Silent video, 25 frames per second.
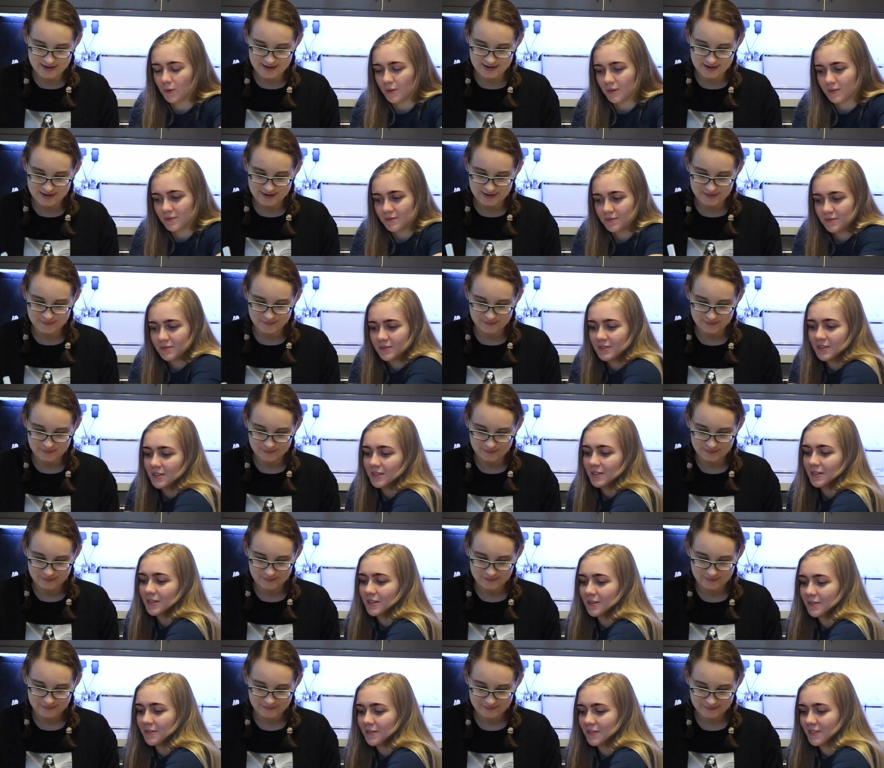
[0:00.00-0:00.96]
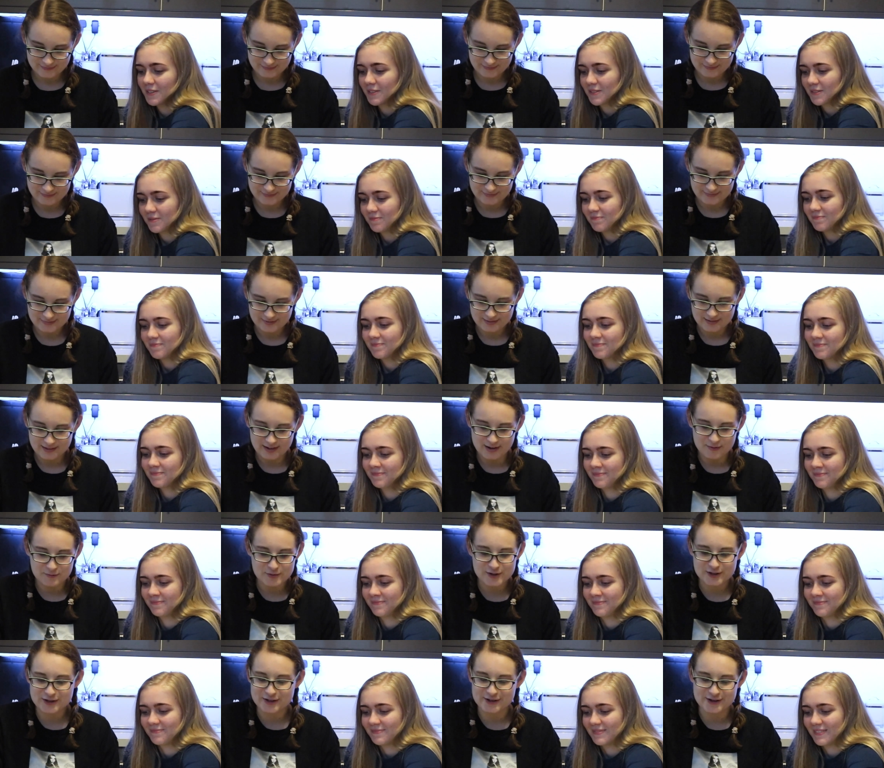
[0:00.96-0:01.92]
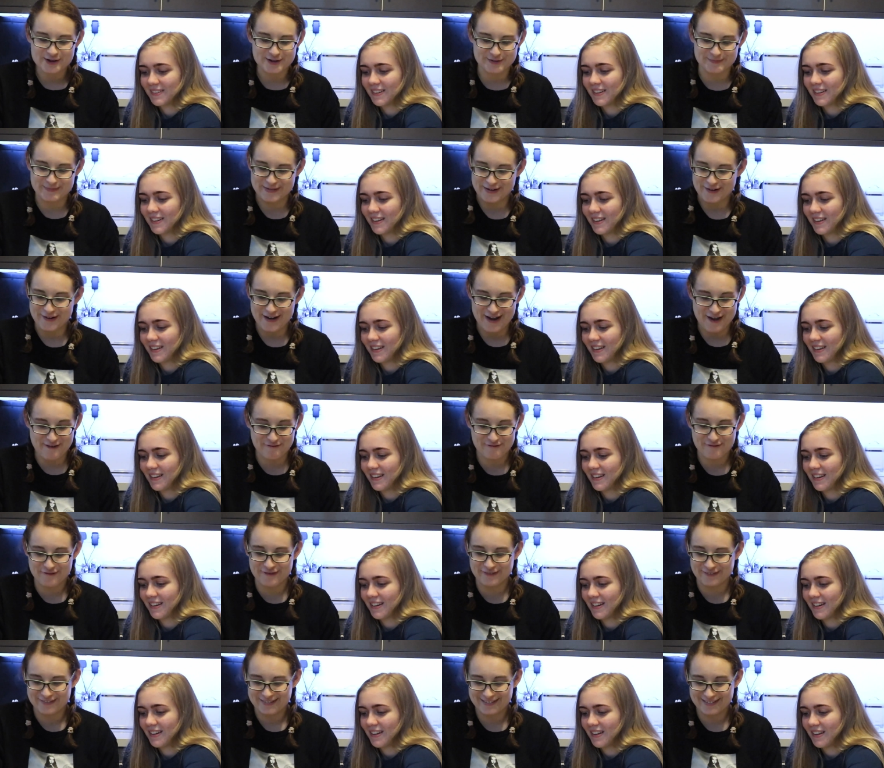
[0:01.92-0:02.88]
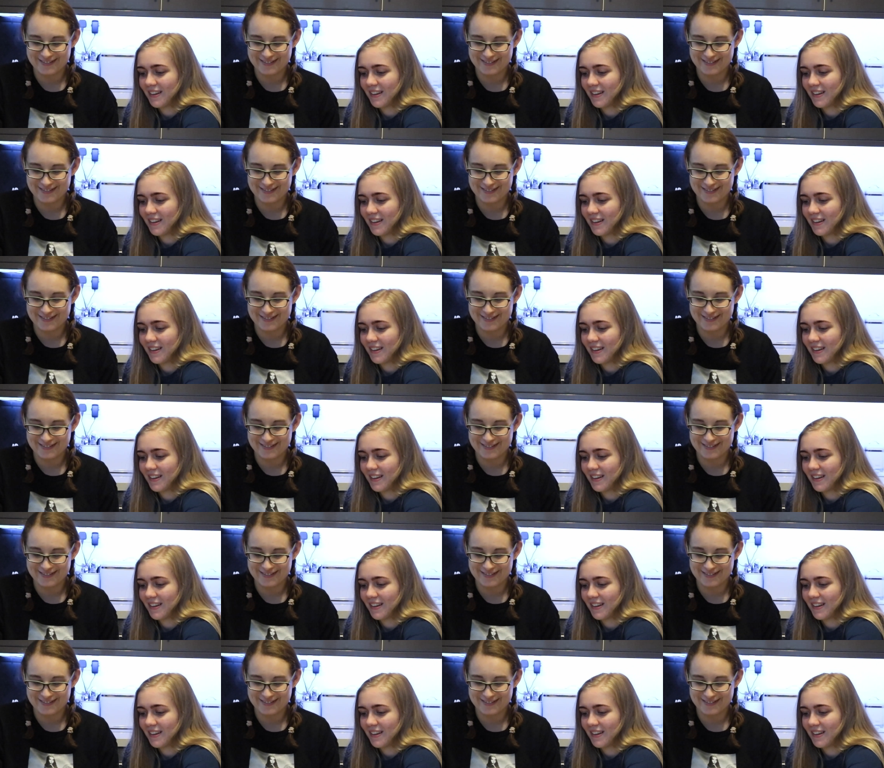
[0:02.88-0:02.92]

Speaker 1: um, i'm just gonna use my knife